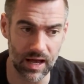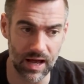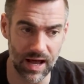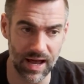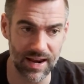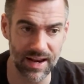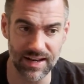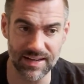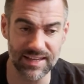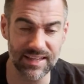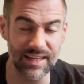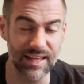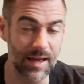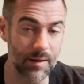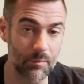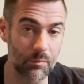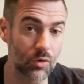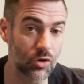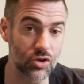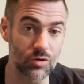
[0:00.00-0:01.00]
and I didn't
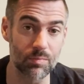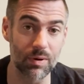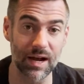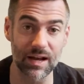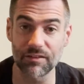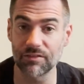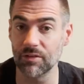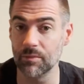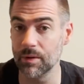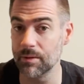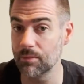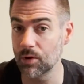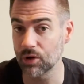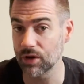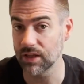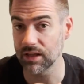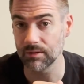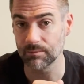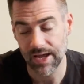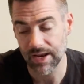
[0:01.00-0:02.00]
get much back for my
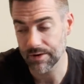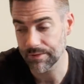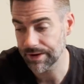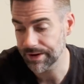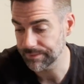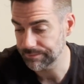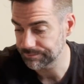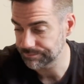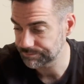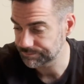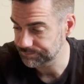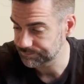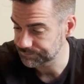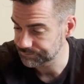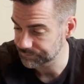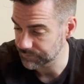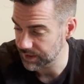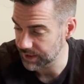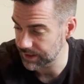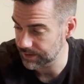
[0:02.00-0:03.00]
money. Anyway,
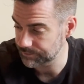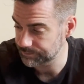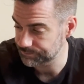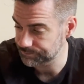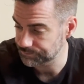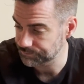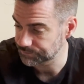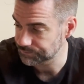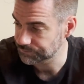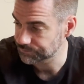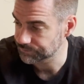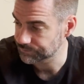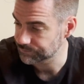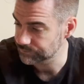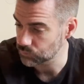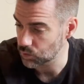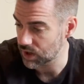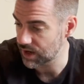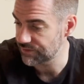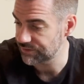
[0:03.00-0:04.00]
yeah,
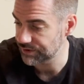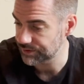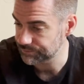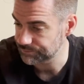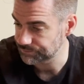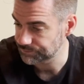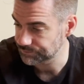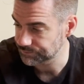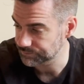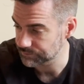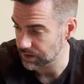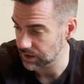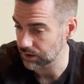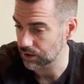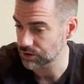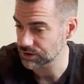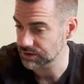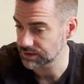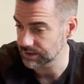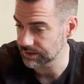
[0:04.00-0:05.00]
whatever. I
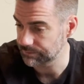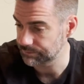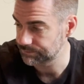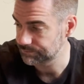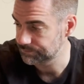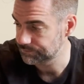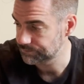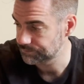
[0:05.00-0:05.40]
lost it.